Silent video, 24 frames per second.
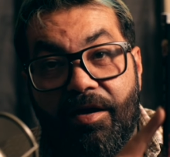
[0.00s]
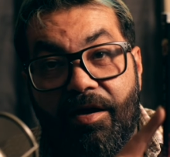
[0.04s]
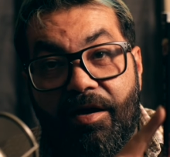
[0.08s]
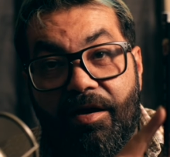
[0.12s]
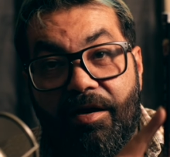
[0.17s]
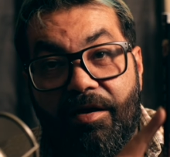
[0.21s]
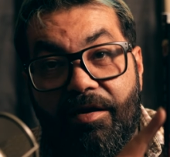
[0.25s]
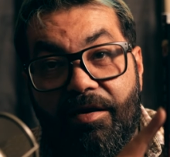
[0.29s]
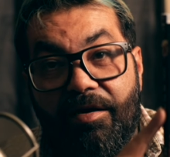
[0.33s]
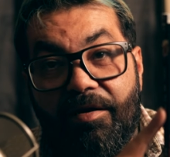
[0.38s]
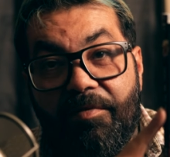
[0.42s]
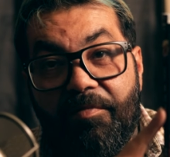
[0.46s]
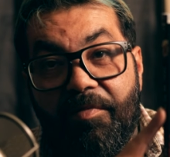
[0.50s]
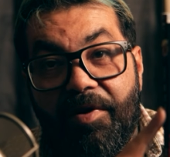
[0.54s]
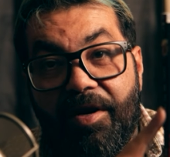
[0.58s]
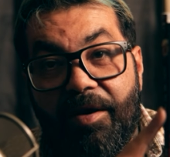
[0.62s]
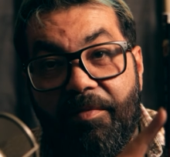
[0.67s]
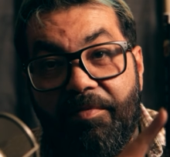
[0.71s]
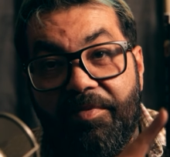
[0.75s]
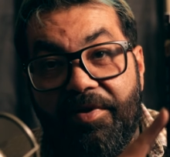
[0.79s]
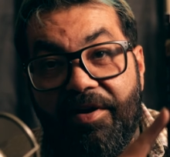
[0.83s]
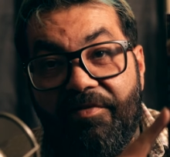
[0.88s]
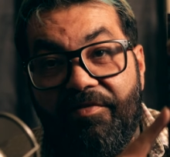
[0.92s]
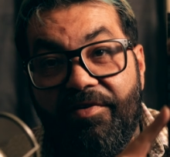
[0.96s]
But
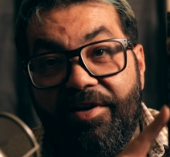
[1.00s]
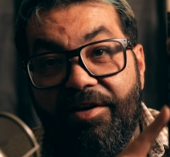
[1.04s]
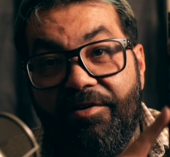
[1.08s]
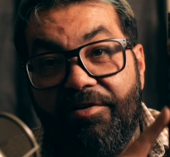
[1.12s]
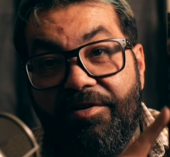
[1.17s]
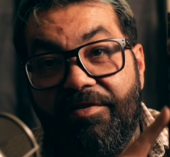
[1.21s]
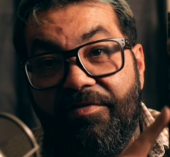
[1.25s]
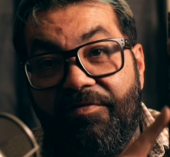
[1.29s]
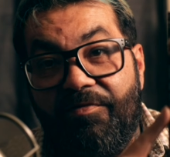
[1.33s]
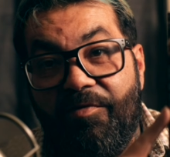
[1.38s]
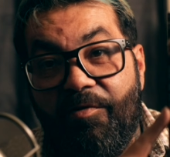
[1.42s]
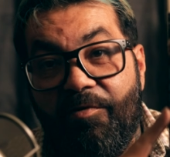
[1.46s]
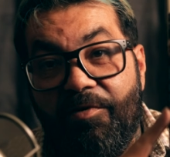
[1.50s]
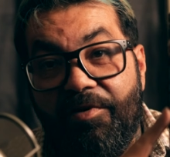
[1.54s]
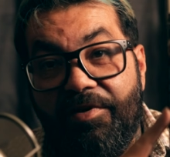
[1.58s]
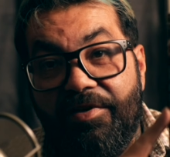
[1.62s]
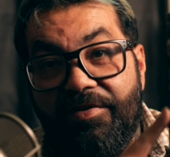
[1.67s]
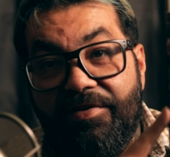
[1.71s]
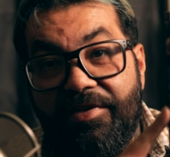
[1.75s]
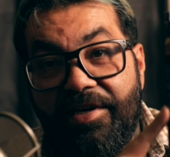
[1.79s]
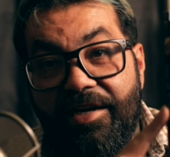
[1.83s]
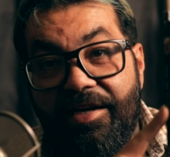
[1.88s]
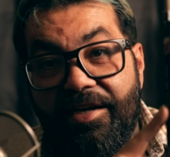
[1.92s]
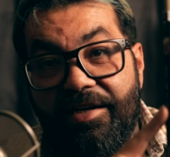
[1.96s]
I'm definitely looking forward to
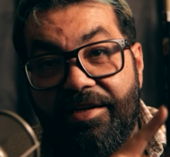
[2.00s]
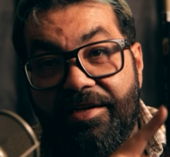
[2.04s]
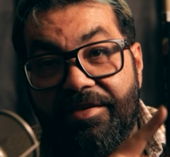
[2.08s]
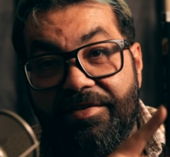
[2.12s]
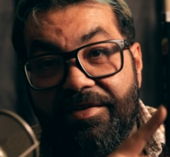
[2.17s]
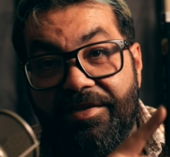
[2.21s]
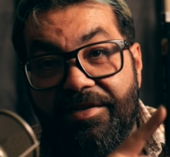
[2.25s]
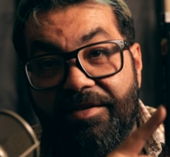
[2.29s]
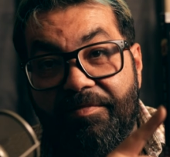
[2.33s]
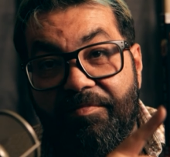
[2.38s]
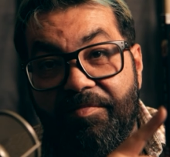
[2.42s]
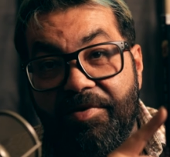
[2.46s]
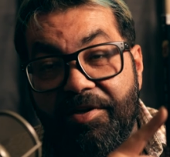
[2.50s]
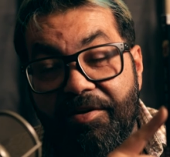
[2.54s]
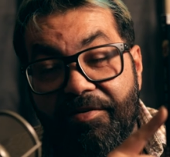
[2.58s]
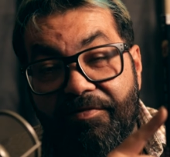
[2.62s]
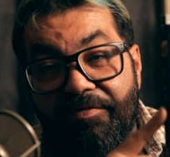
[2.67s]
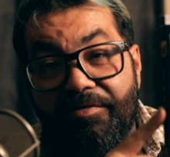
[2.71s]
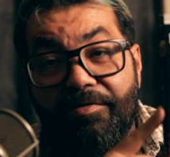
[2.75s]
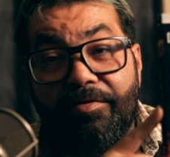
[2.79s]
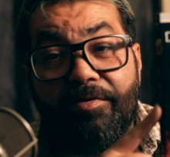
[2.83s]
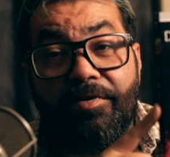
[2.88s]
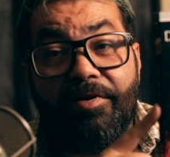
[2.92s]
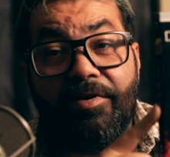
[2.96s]
seeing this in the
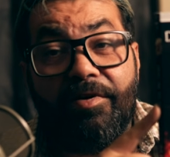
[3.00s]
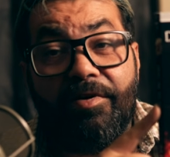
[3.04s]
beautiful